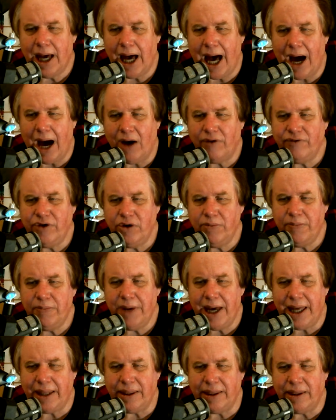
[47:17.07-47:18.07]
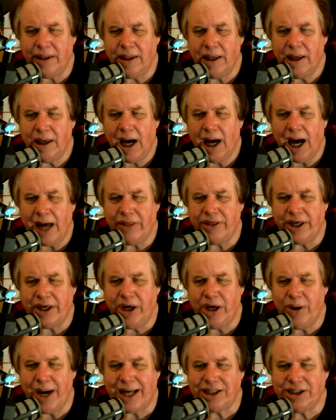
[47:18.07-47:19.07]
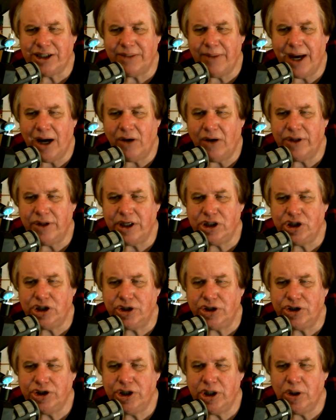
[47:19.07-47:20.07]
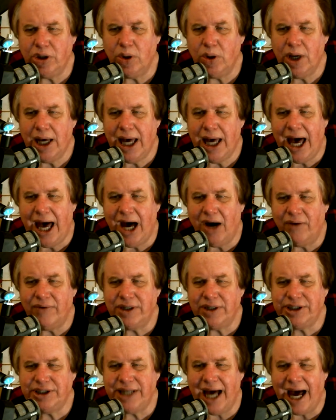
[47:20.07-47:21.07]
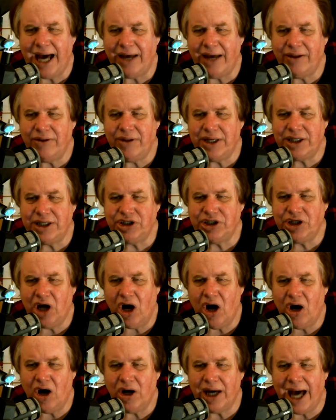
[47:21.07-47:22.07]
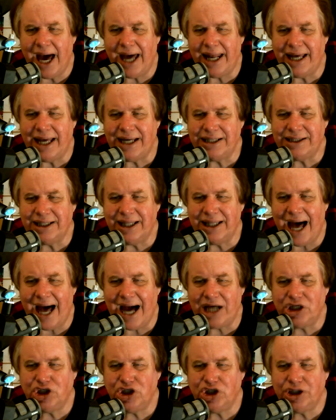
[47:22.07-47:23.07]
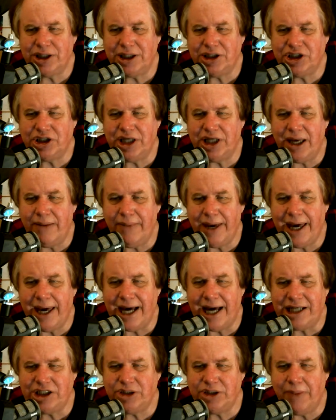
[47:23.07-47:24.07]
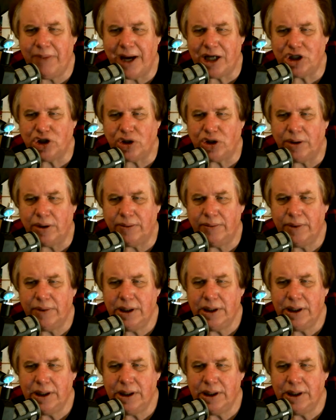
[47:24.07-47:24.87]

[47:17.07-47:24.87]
How have you been? I think you had some health issues too. Elvis sang this song at his last CBS special.